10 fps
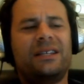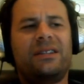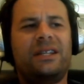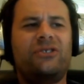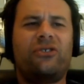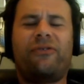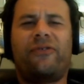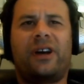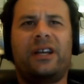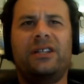these are
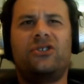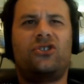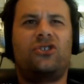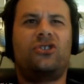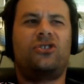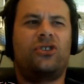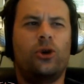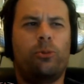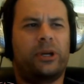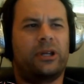fucking
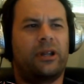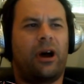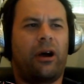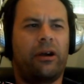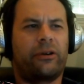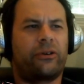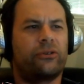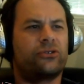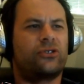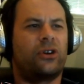stupid
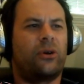articles, though.